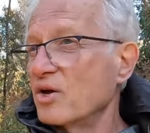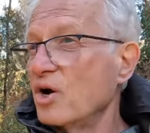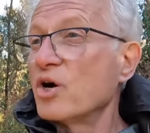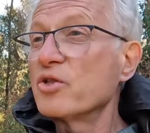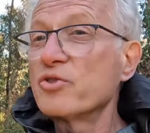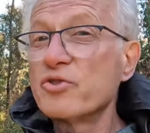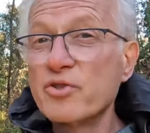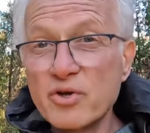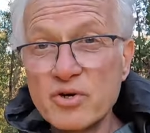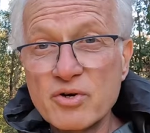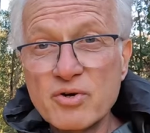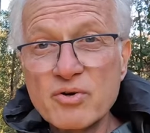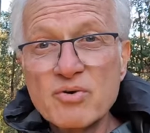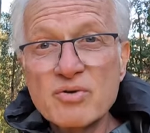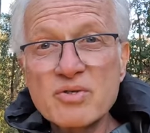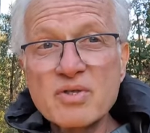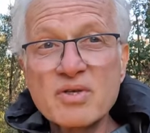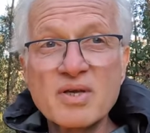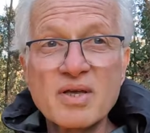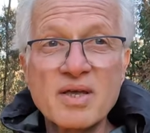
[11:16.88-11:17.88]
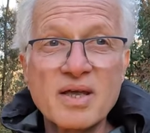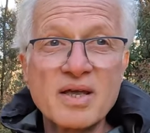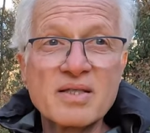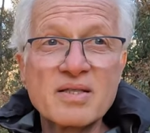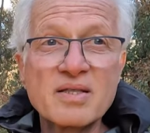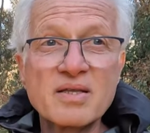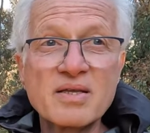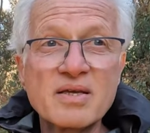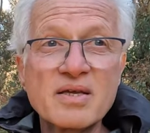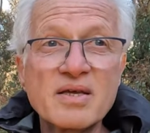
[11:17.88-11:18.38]
on the road,
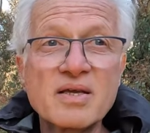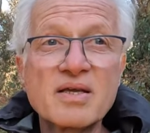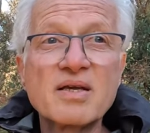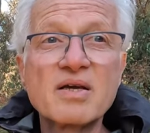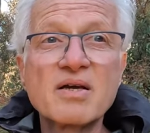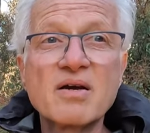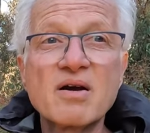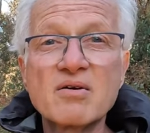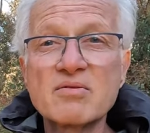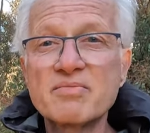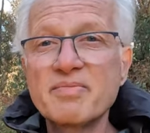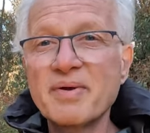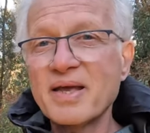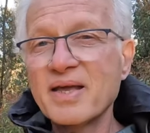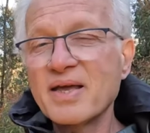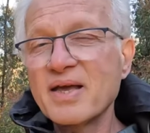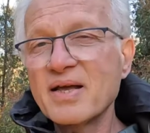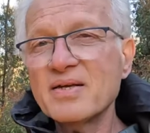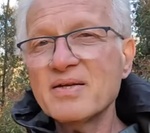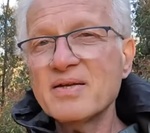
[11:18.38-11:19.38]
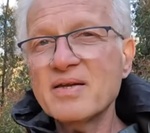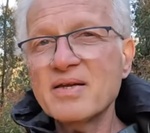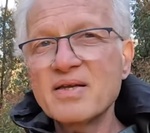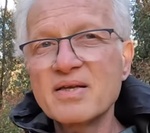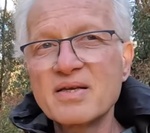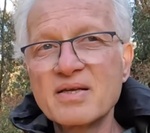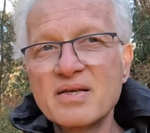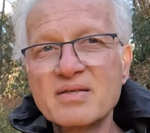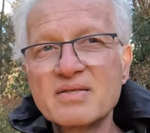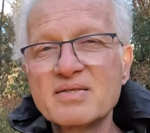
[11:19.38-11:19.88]
and the Outback
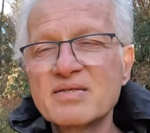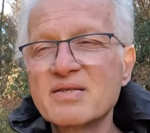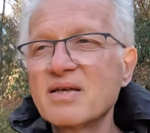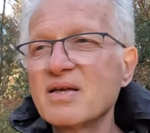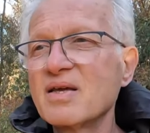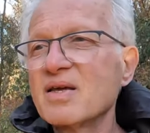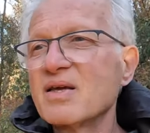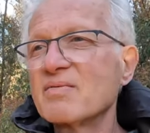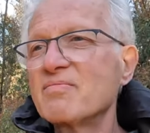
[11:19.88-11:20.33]
Gallery is